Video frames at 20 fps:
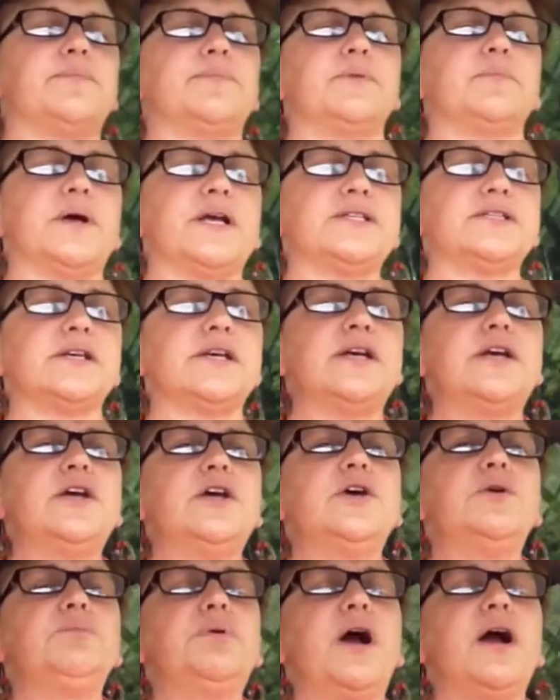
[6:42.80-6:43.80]
up the bus.
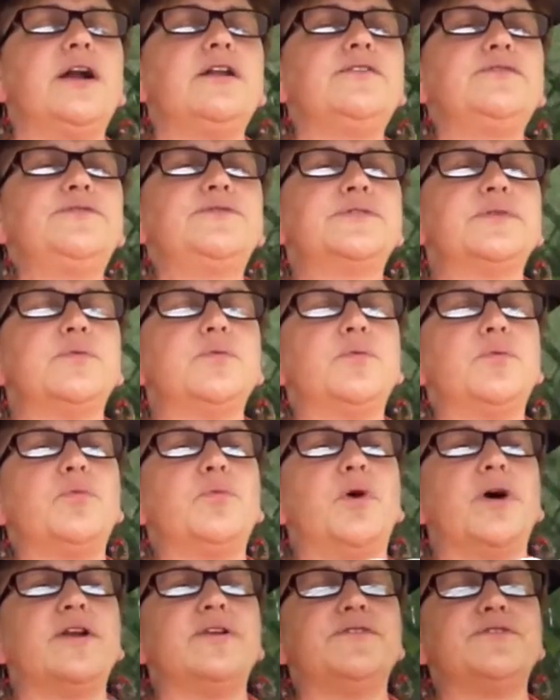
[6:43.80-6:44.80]
Part of
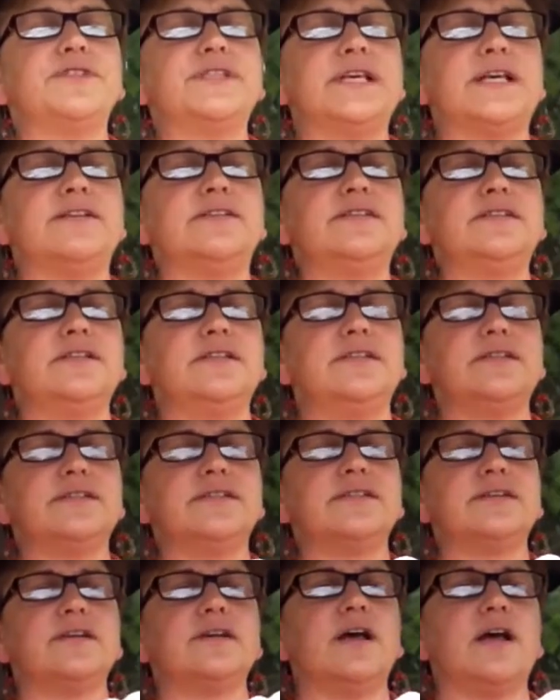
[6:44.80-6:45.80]
one of Scentsy,
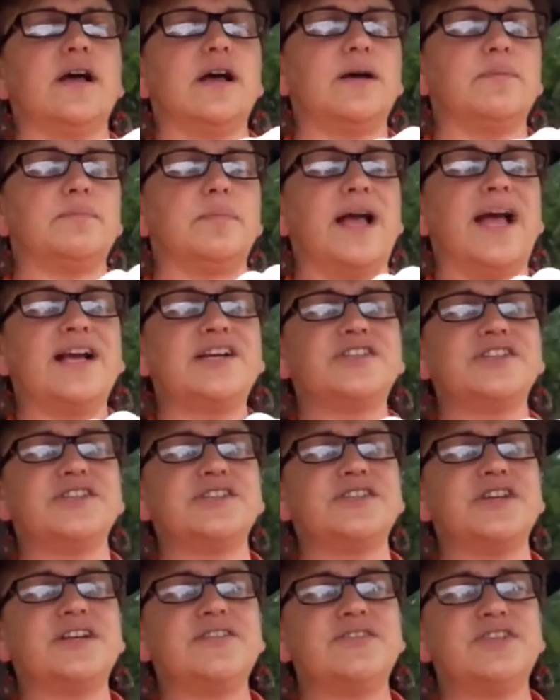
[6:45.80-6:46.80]
actually
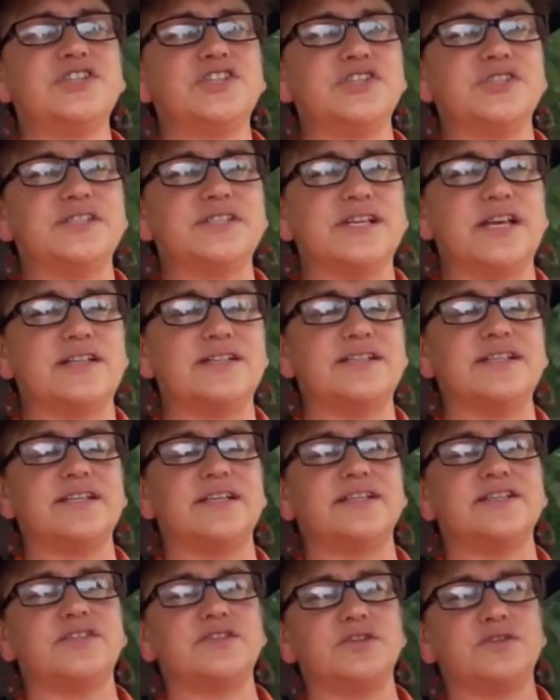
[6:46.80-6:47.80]
it's not even just Scentsy,
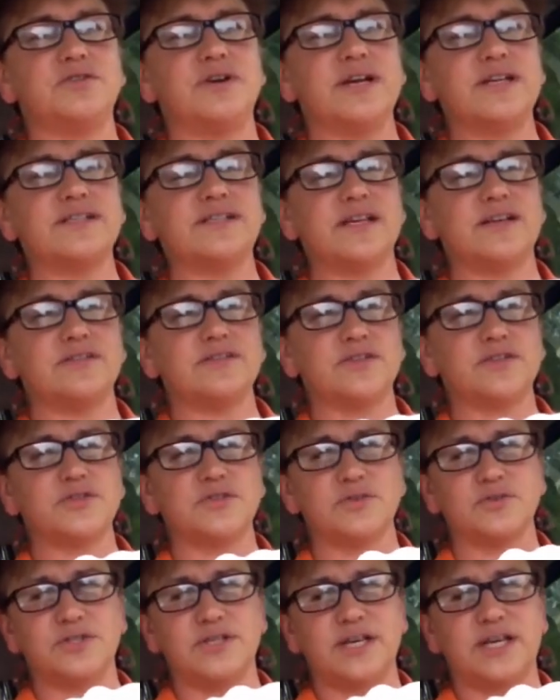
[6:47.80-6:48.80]
it's the Direct Sales
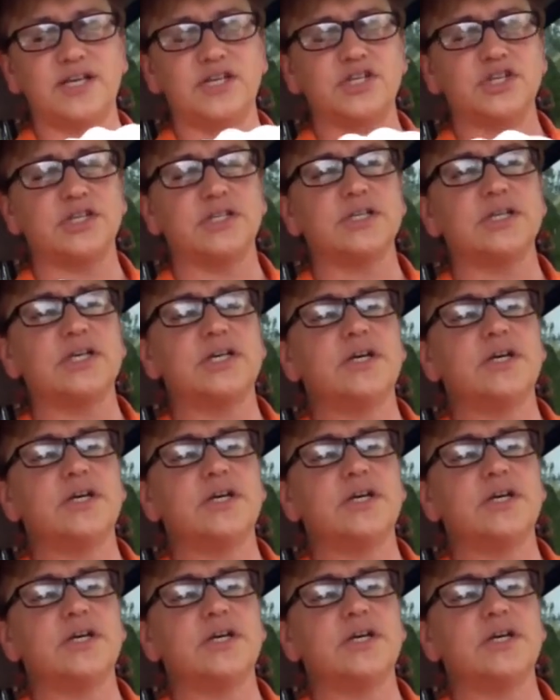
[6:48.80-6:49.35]
Association.